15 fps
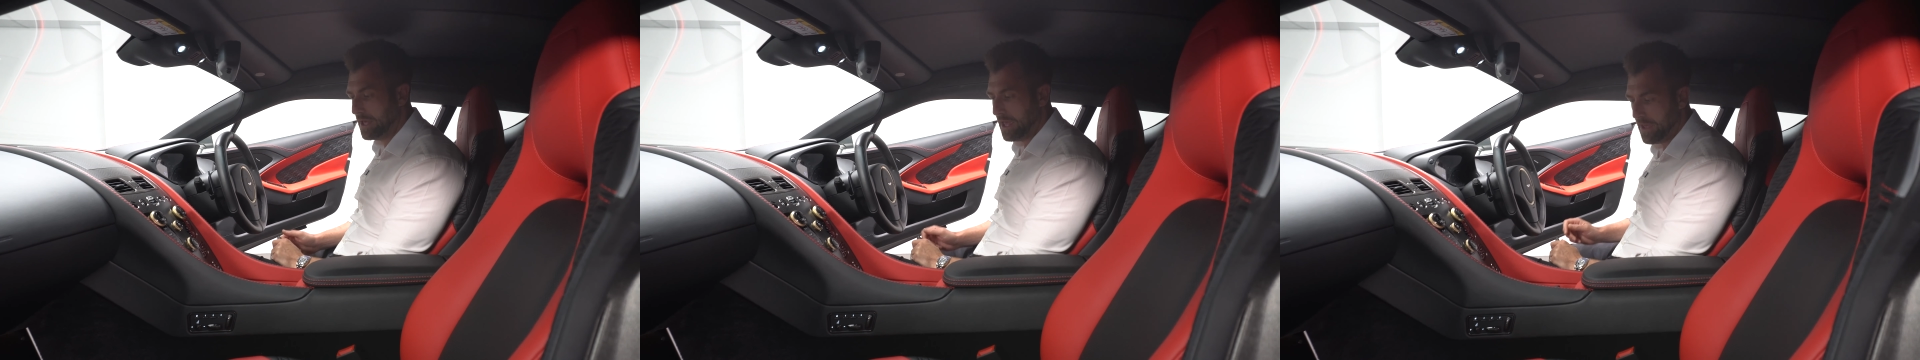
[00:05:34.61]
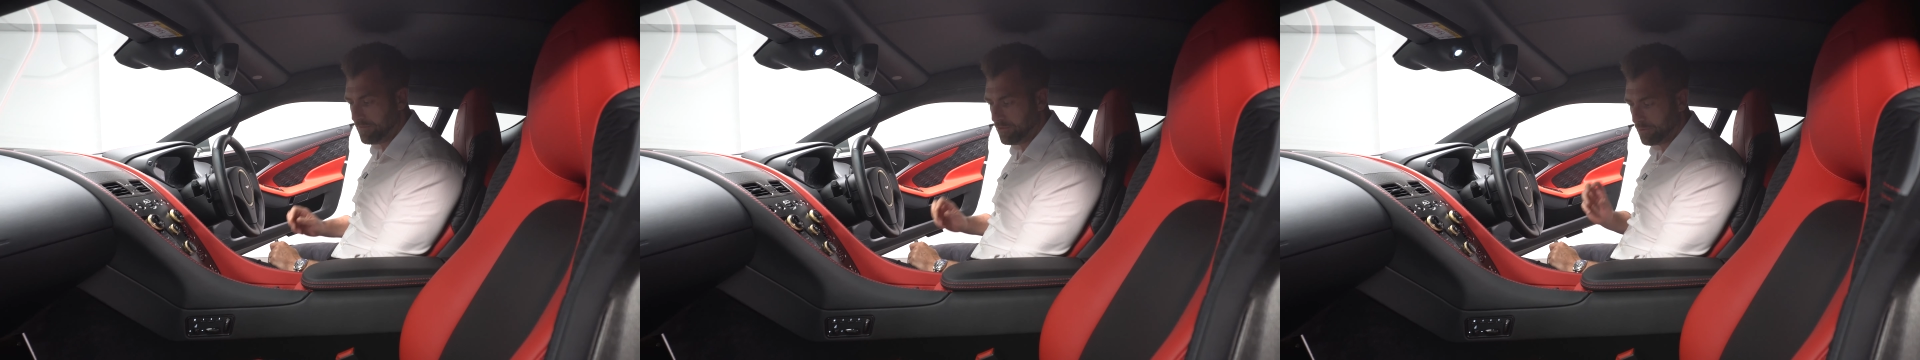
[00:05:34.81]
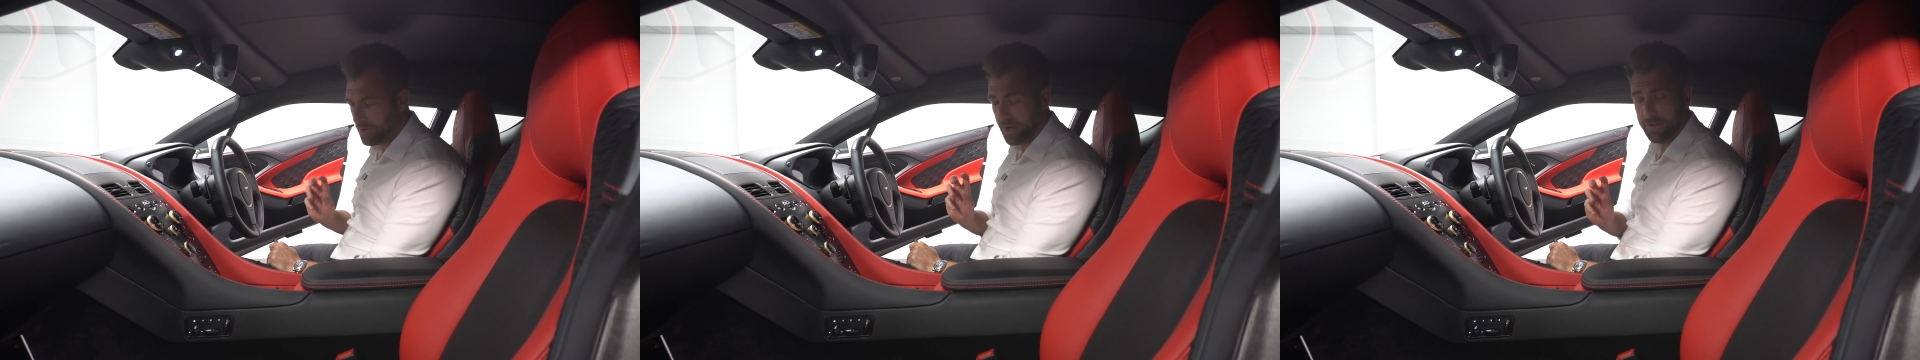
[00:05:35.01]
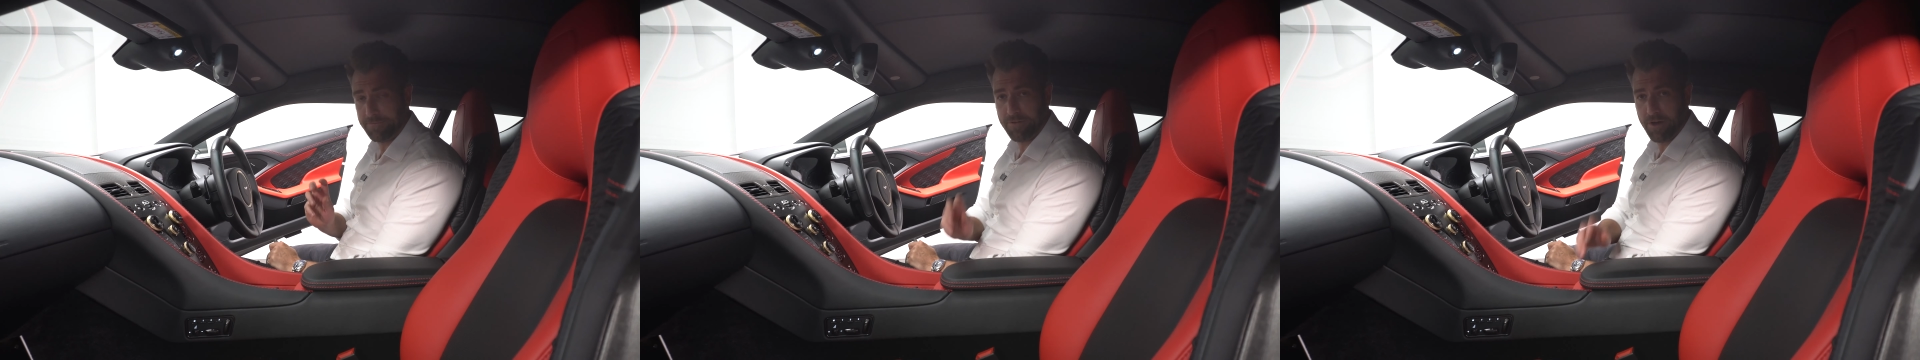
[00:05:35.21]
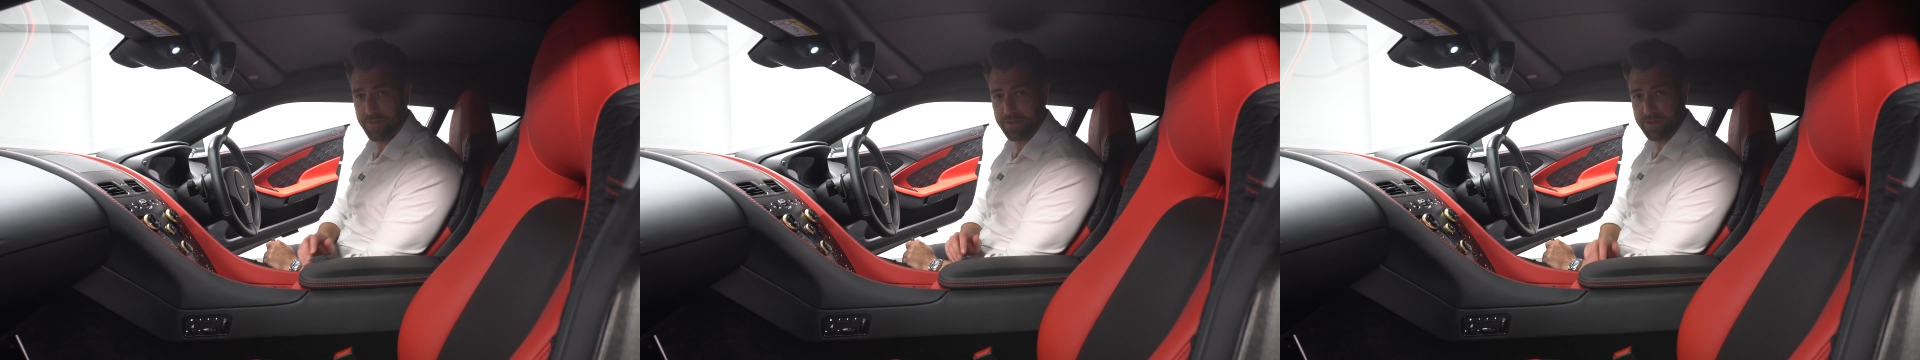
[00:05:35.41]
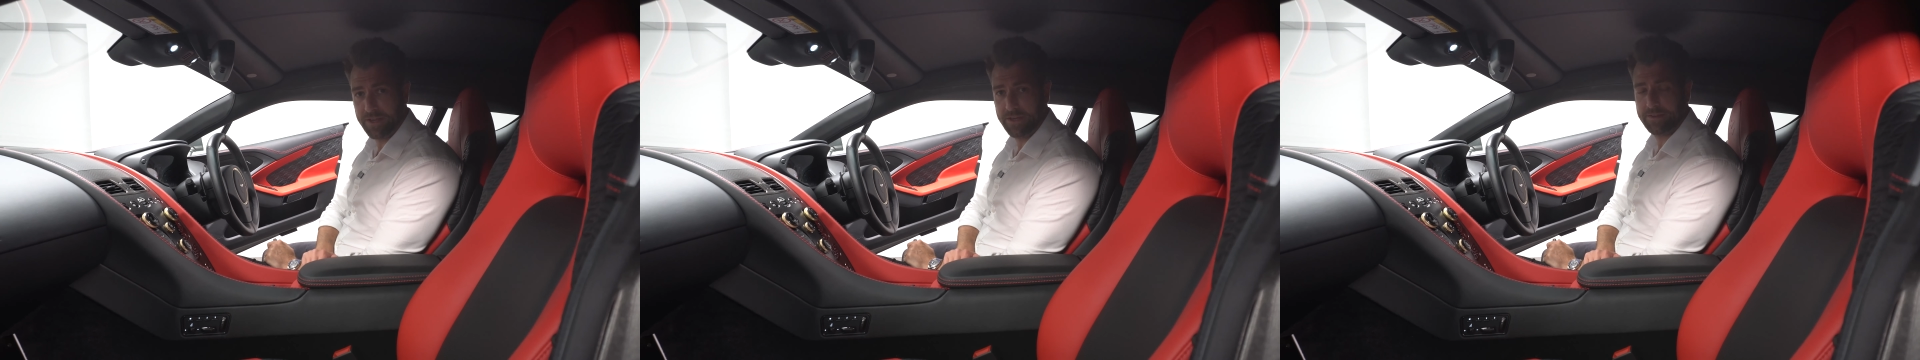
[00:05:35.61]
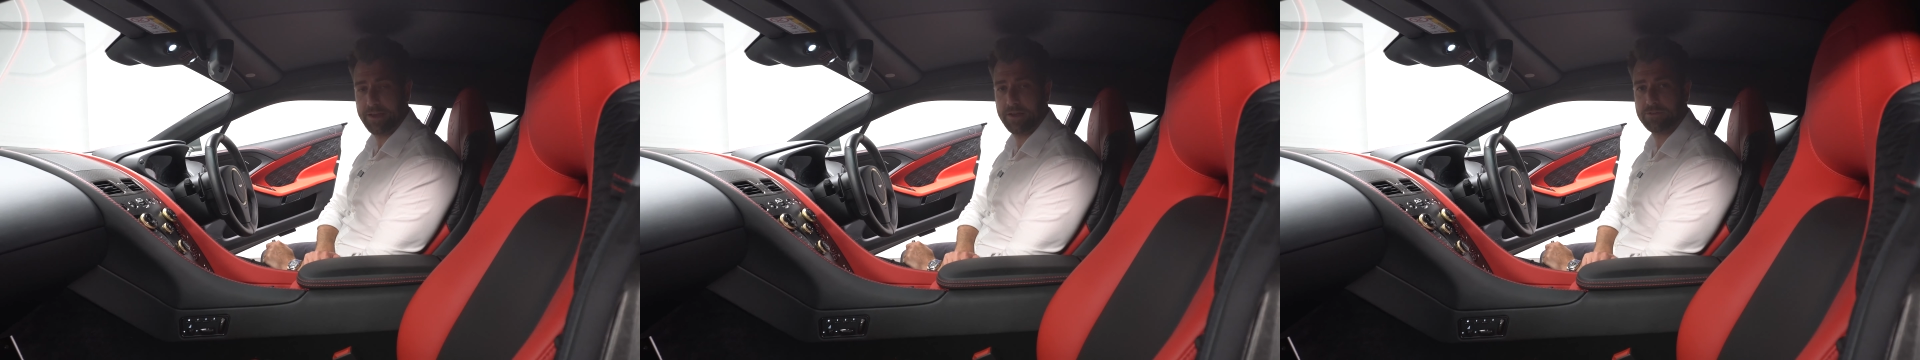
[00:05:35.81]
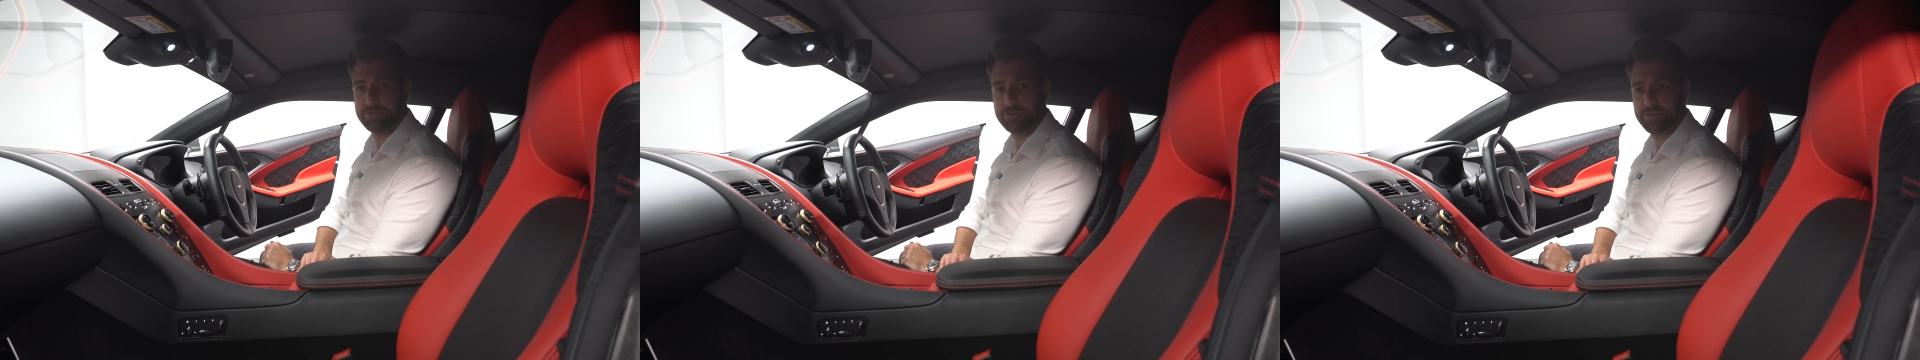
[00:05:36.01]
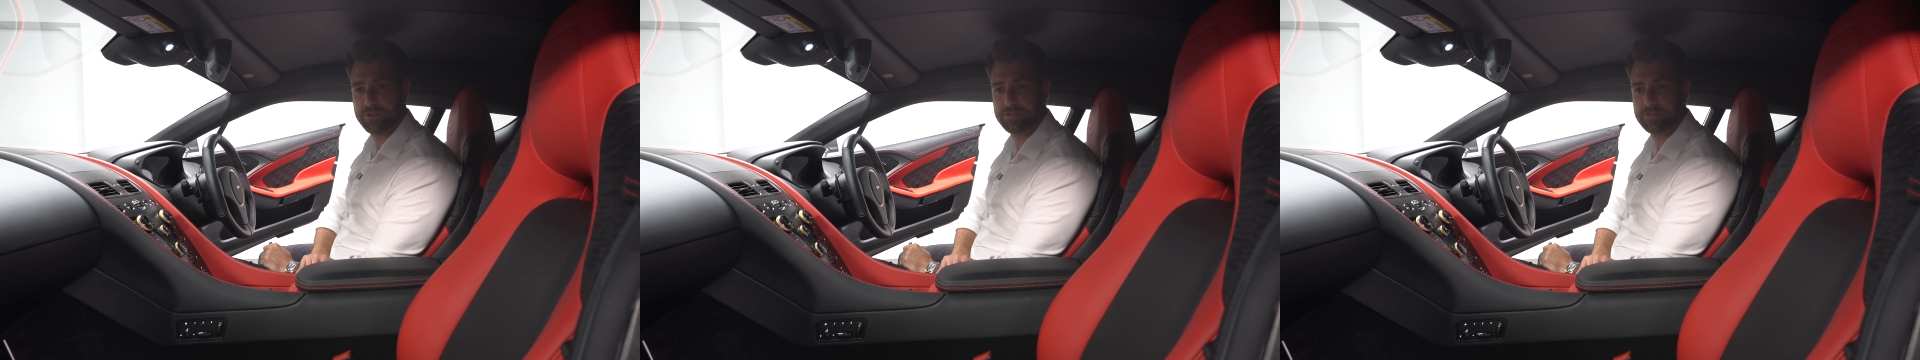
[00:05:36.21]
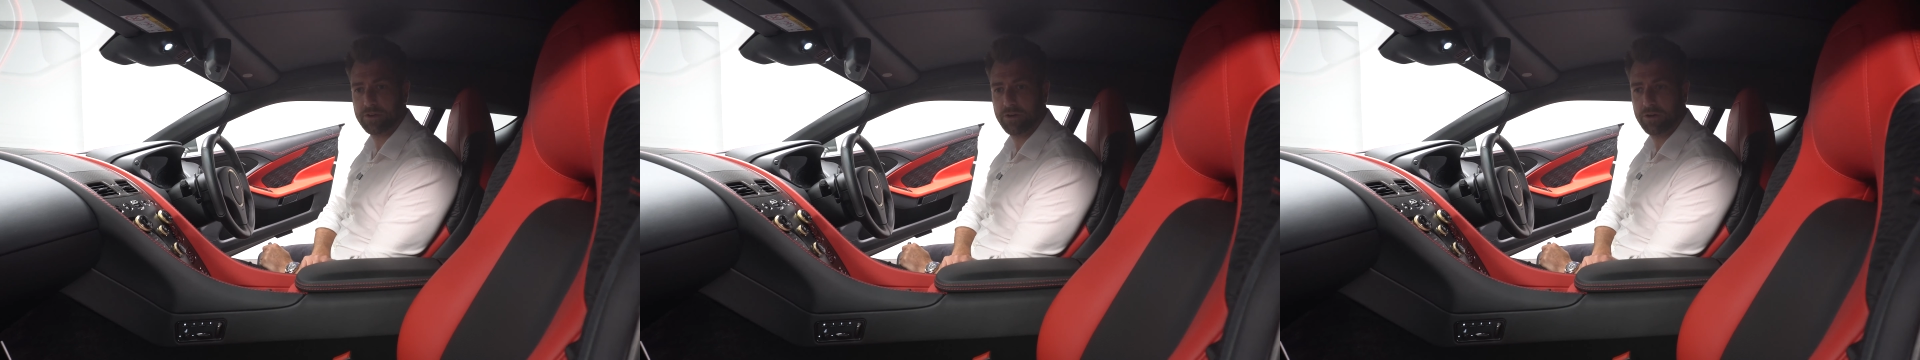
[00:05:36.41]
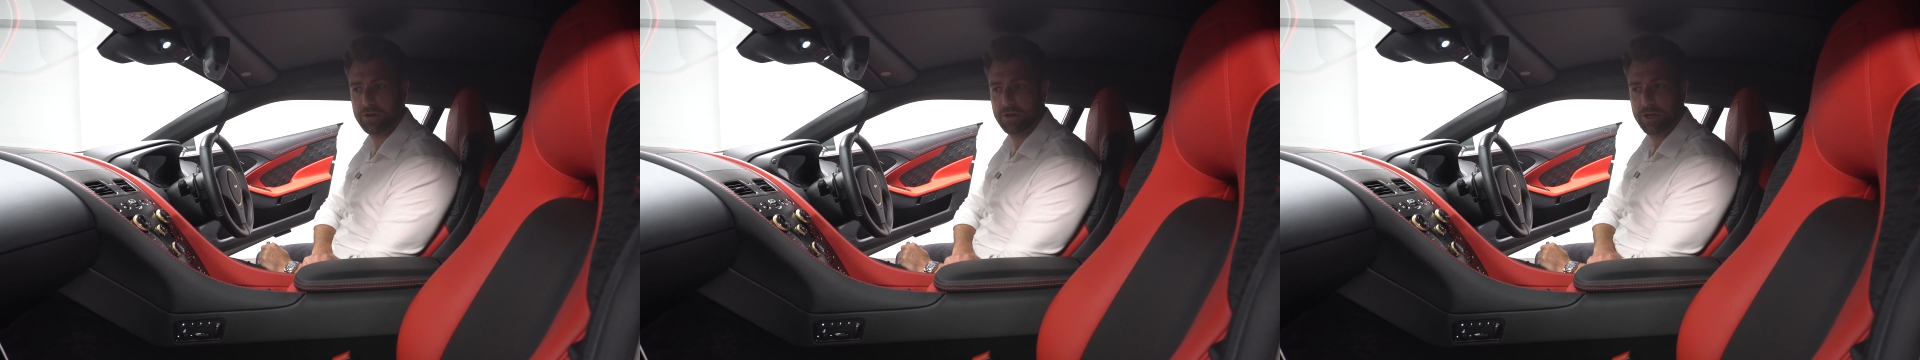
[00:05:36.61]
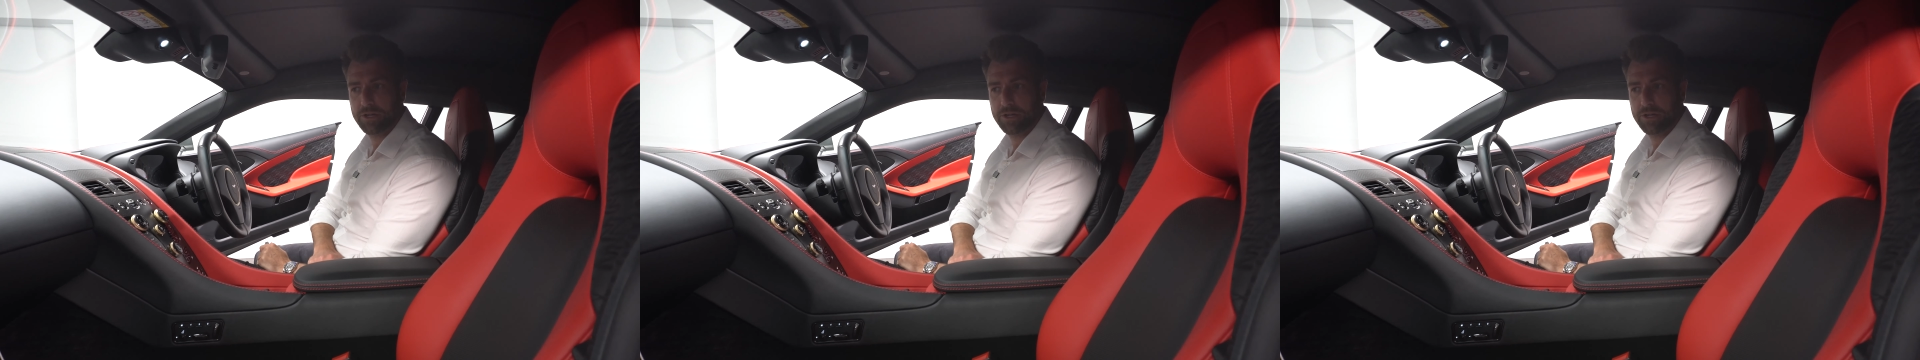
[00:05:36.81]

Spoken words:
If you want any further details on this car,